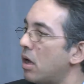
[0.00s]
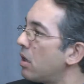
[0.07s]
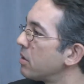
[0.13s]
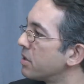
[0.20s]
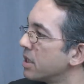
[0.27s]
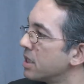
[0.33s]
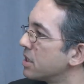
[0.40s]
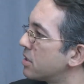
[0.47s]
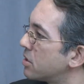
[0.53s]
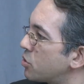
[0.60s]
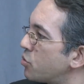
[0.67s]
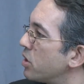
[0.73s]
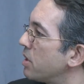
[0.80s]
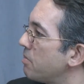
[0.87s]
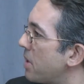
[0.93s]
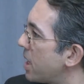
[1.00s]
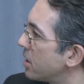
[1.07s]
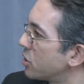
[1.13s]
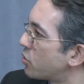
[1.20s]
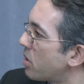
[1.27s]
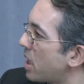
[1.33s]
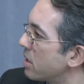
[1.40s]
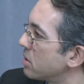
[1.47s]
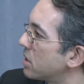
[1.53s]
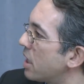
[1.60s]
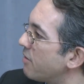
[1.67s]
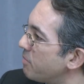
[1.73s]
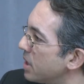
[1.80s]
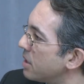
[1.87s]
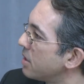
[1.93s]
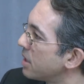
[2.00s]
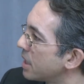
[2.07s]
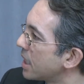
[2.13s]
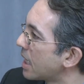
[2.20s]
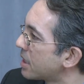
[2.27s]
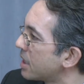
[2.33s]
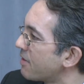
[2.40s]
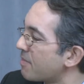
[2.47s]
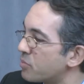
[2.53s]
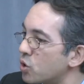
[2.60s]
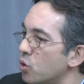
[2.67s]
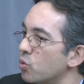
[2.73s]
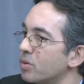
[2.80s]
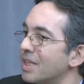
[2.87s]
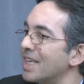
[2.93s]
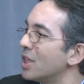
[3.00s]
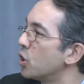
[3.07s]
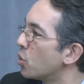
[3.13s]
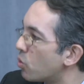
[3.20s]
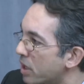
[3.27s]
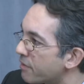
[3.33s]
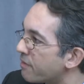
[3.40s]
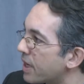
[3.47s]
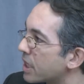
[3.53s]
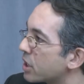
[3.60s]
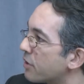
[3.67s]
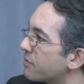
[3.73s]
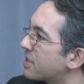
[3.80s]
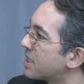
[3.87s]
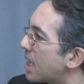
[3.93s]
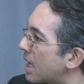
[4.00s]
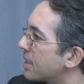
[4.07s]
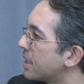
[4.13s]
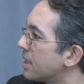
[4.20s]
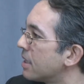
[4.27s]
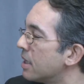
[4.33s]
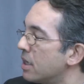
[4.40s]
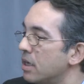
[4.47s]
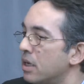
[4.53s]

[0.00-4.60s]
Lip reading: All these three main trials have been negative, absolutely no effect of statin